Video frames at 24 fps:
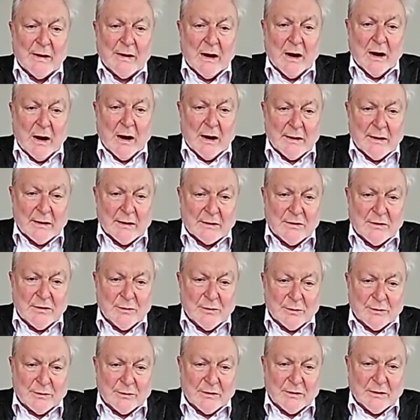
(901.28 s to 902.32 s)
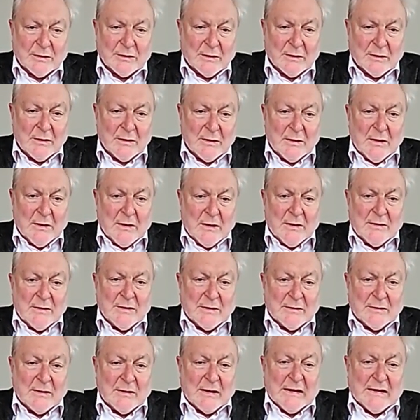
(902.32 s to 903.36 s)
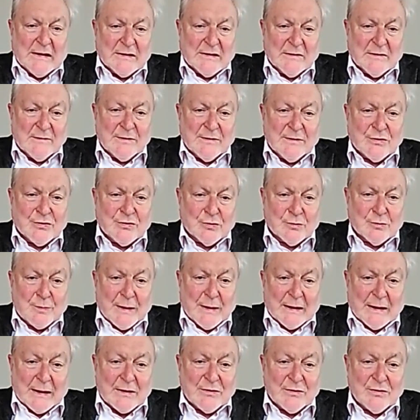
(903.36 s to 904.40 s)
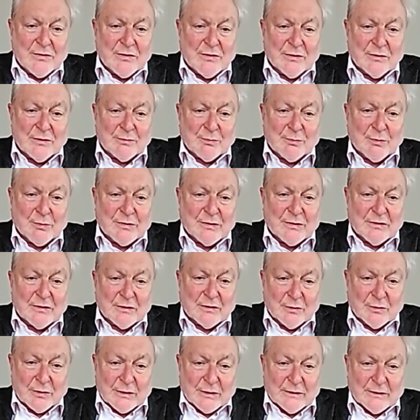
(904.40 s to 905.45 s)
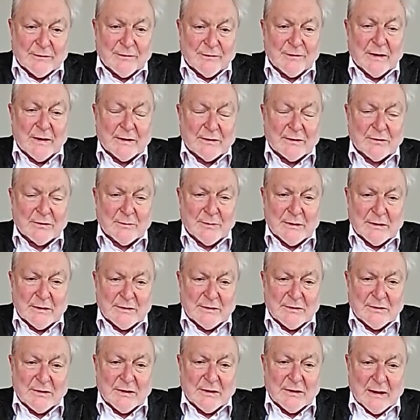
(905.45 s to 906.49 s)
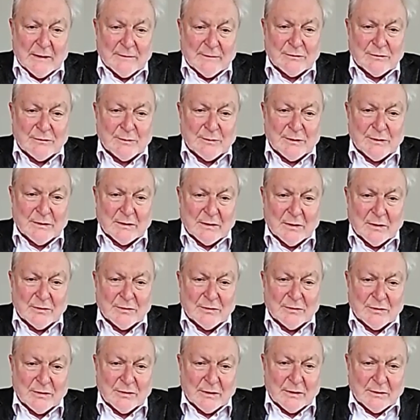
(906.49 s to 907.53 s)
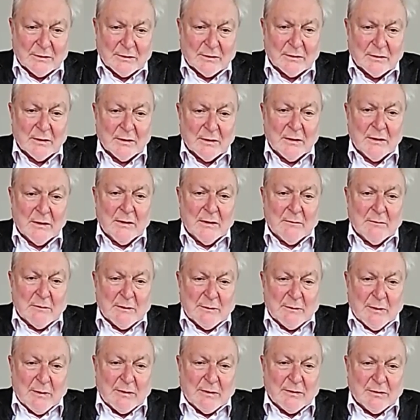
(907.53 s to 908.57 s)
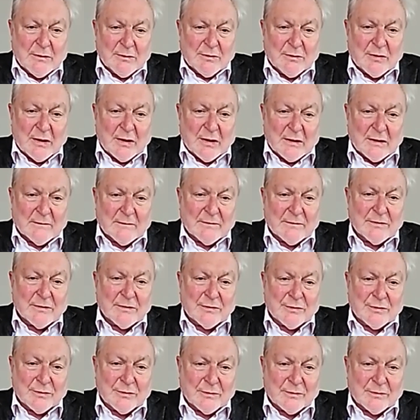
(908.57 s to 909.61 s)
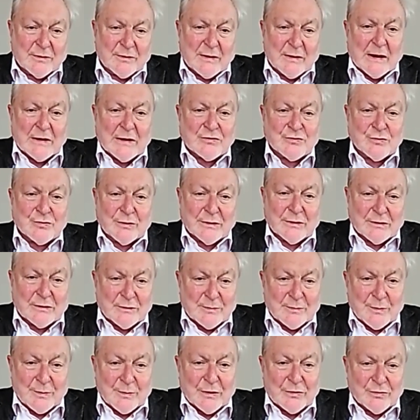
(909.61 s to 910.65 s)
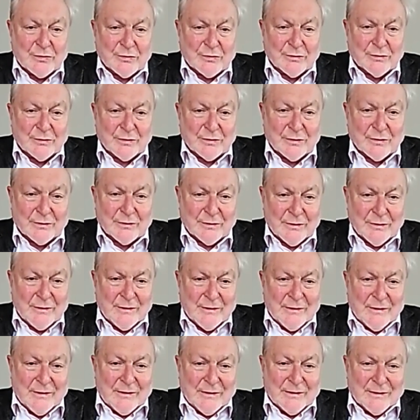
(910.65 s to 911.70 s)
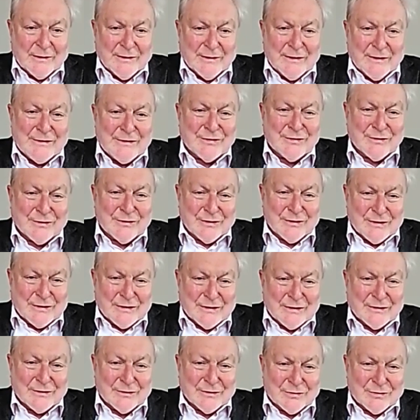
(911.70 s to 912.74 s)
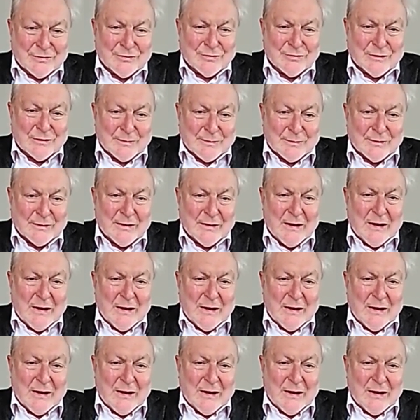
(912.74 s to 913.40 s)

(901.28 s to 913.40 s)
high acuity, then individual packages with a degree of flexibility have to be negotiated. We won't use any of the sort of casual expressions that litter the industry, but